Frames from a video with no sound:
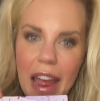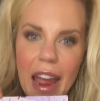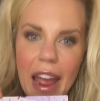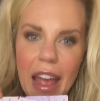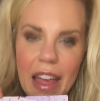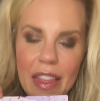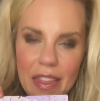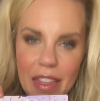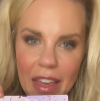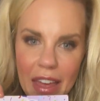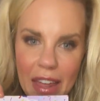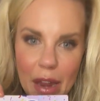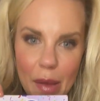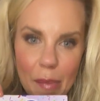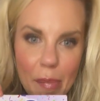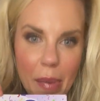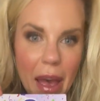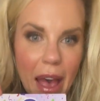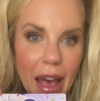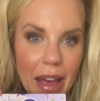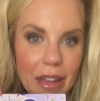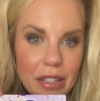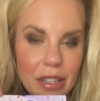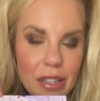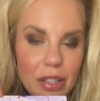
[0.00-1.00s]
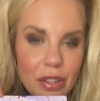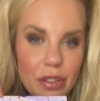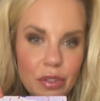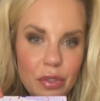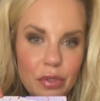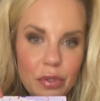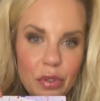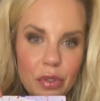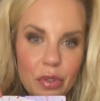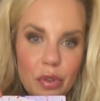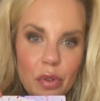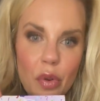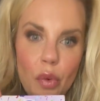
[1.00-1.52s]
and then it passes
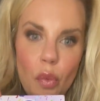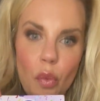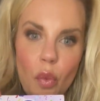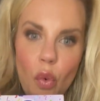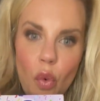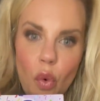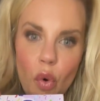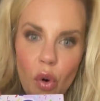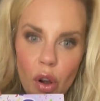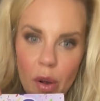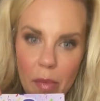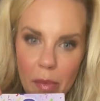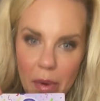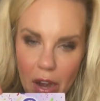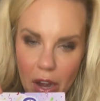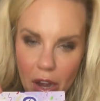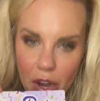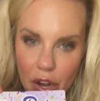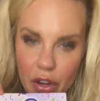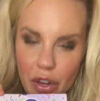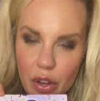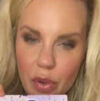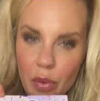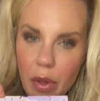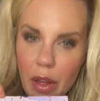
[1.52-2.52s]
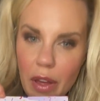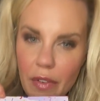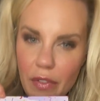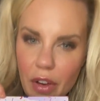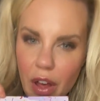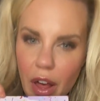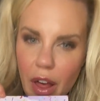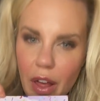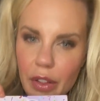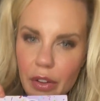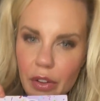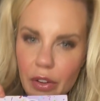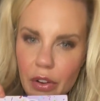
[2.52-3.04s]
through warm air, and you will have
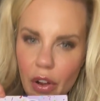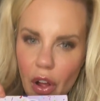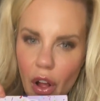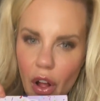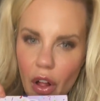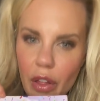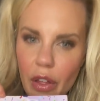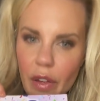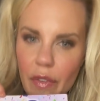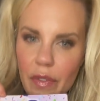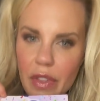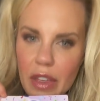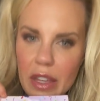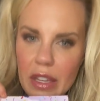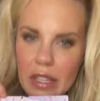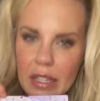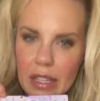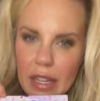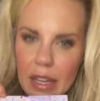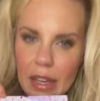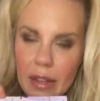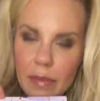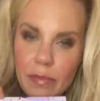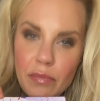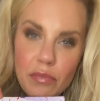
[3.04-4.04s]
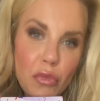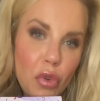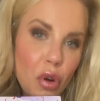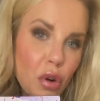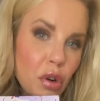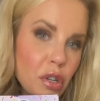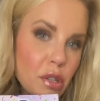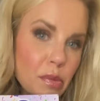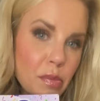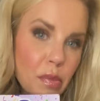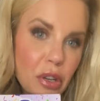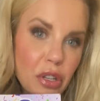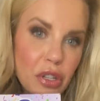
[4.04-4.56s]
colored all of this in, or
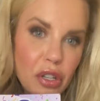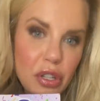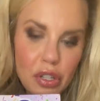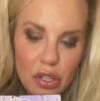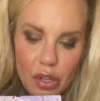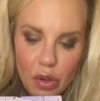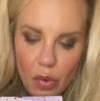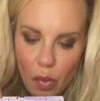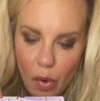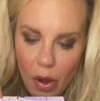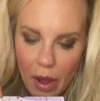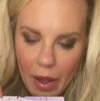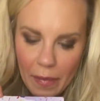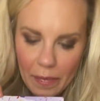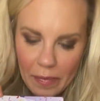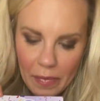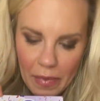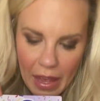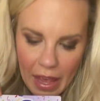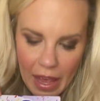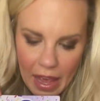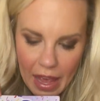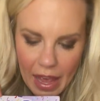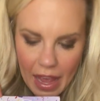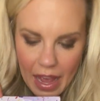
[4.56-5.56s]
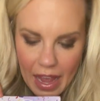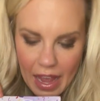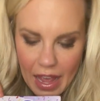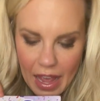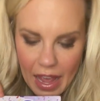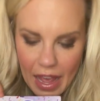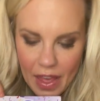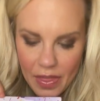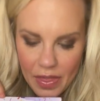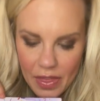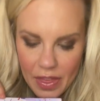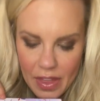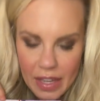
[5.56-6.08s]
as much as you want.
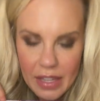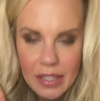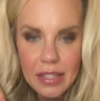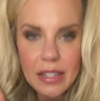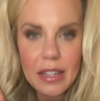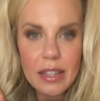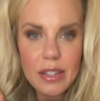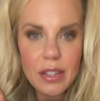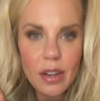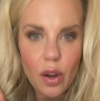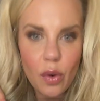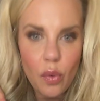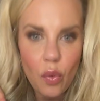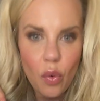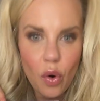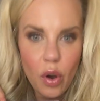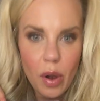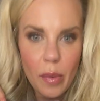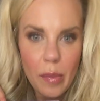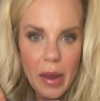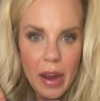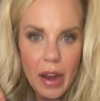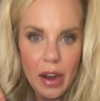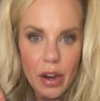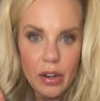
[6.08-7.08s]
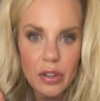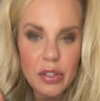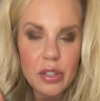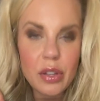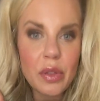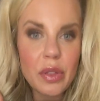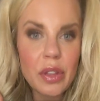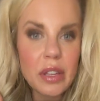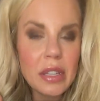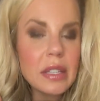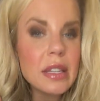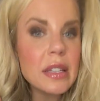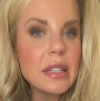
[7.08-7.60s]
And this is our warm air. So
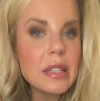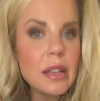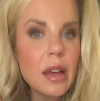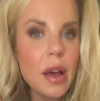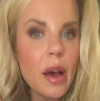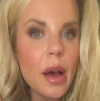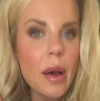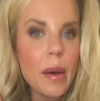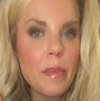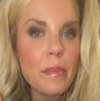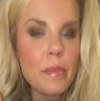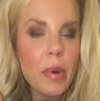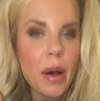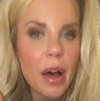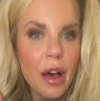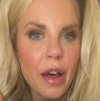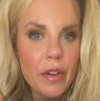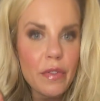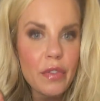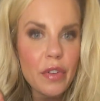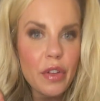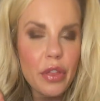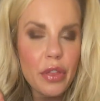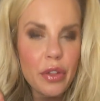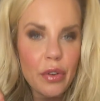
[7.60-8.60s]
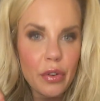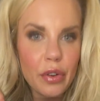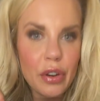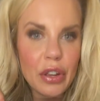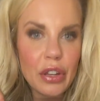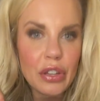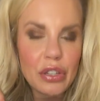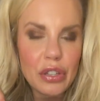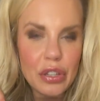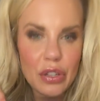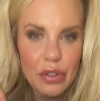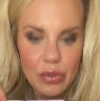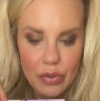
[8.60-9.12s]
this is above
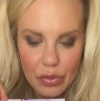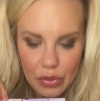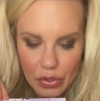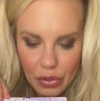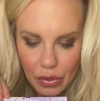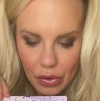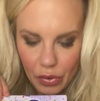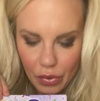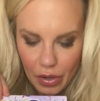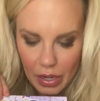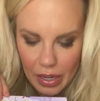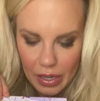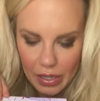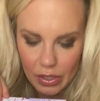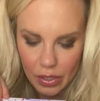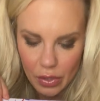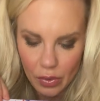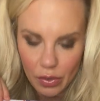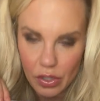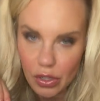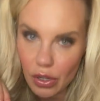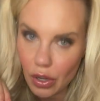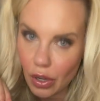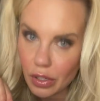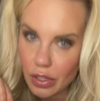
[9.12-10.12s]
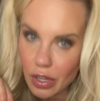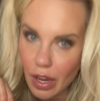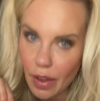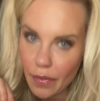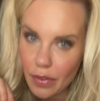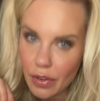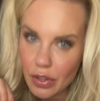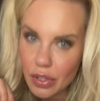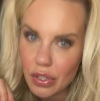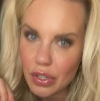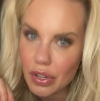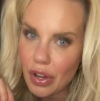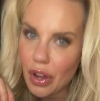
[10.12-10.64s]
32 degrees. So it starts off
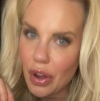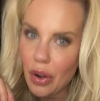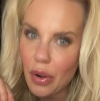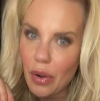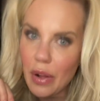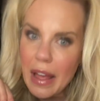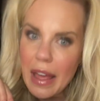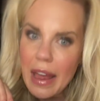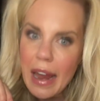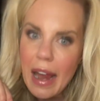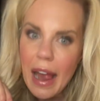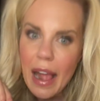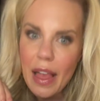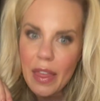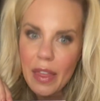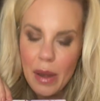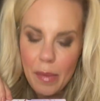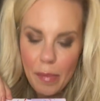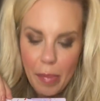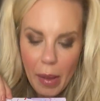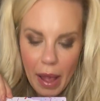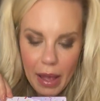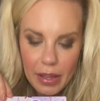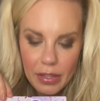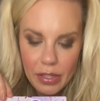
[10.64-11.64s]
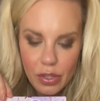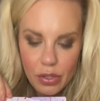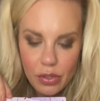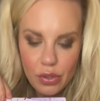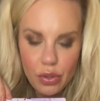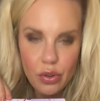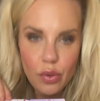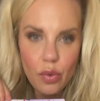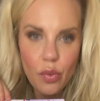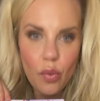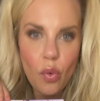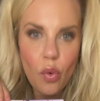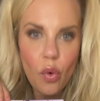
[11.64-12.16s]
as snow, and then it passes
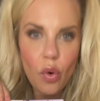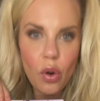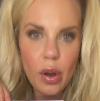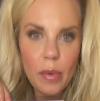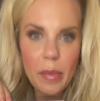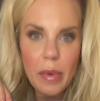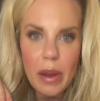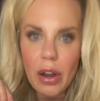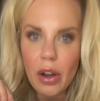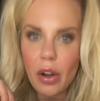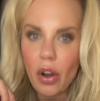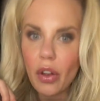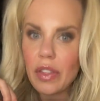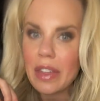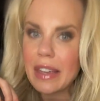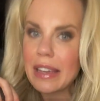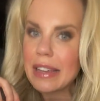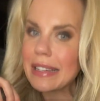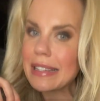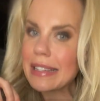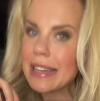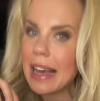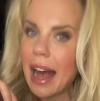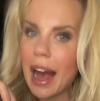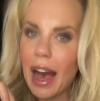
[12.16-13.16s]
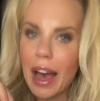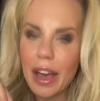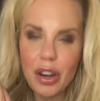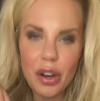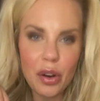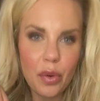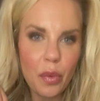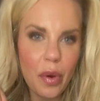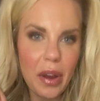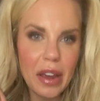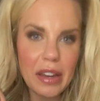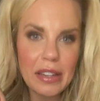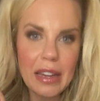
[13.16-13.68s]
through warm air the entire
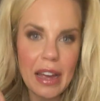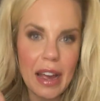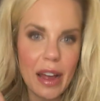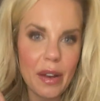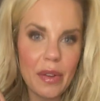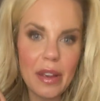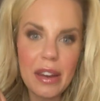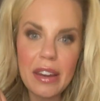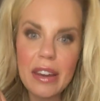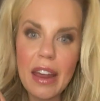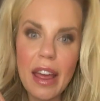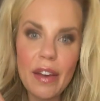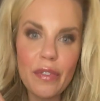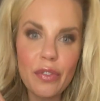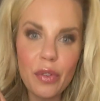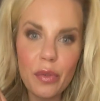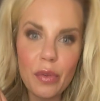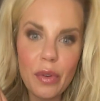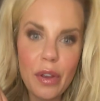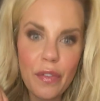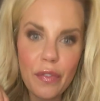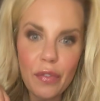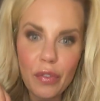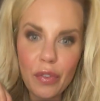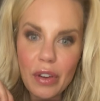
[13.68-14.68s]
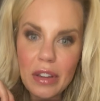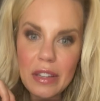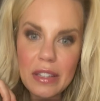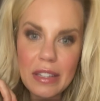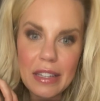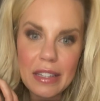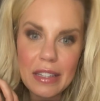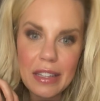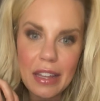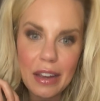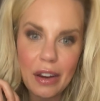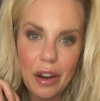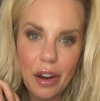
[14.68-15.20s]
way down. It never
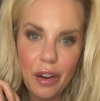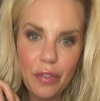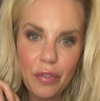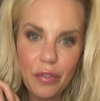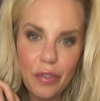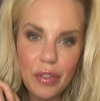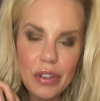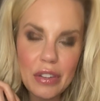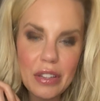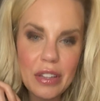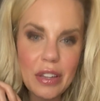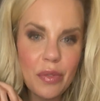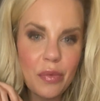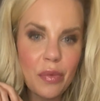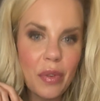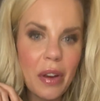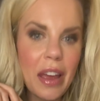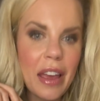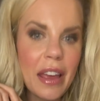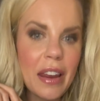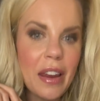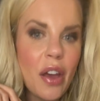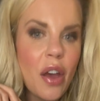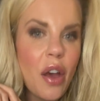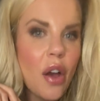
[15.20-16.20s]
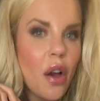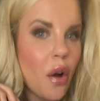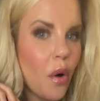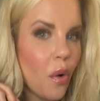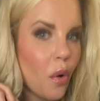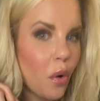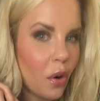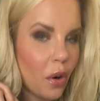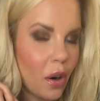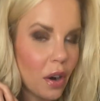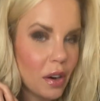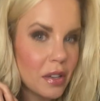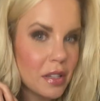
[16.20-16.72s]
refreezes like our freezing rain
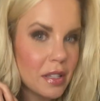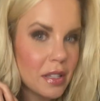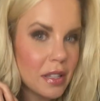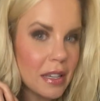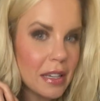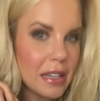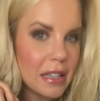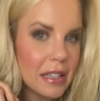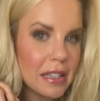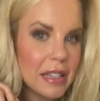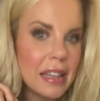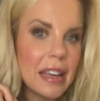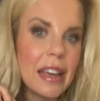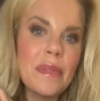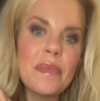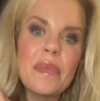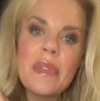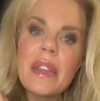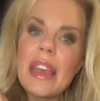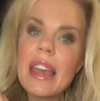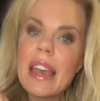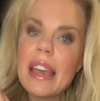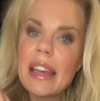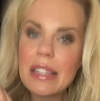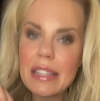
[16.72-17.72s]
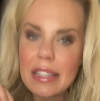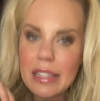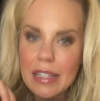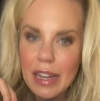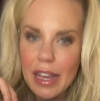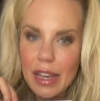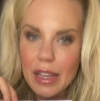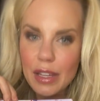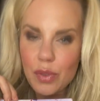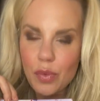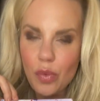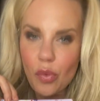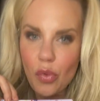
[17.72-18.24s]
or our sleet did. It
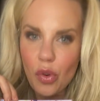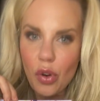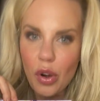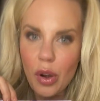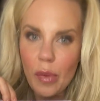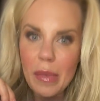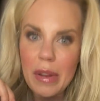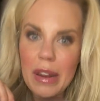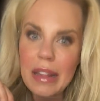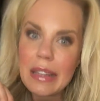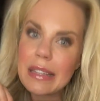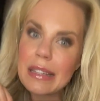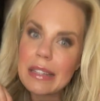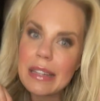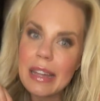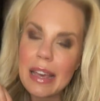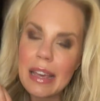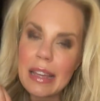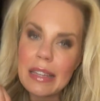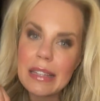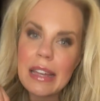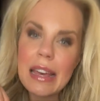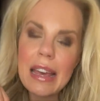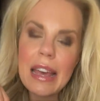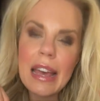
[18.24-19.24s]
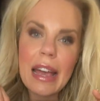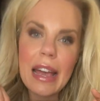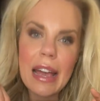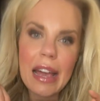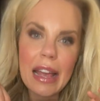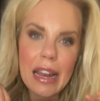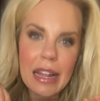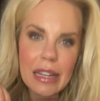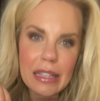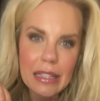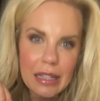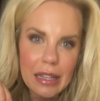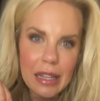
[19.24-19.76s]
stays warm, and it stays in
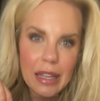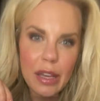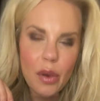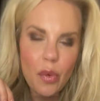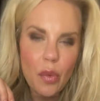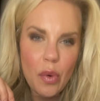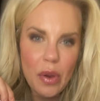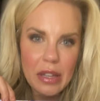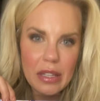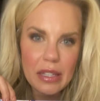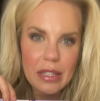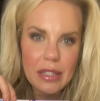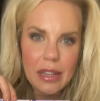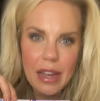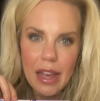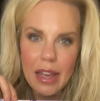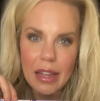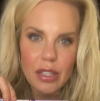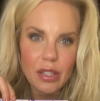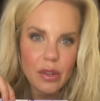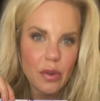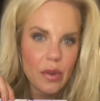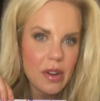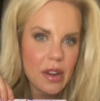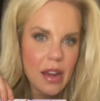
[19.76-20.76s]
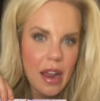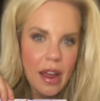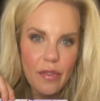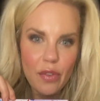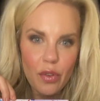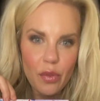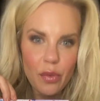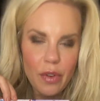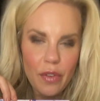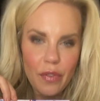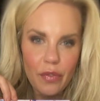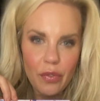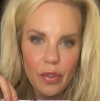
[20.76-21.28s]
its liquid state, so it never
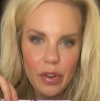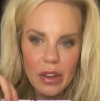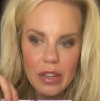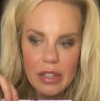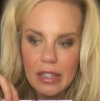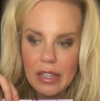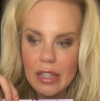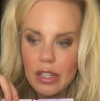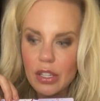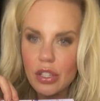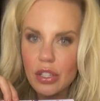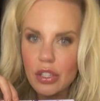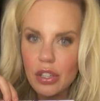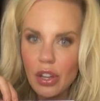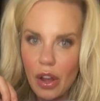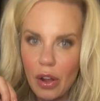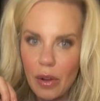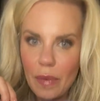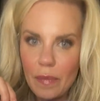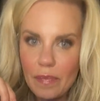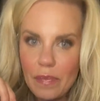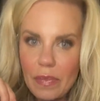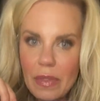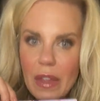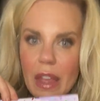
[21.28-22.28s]
refreezes. So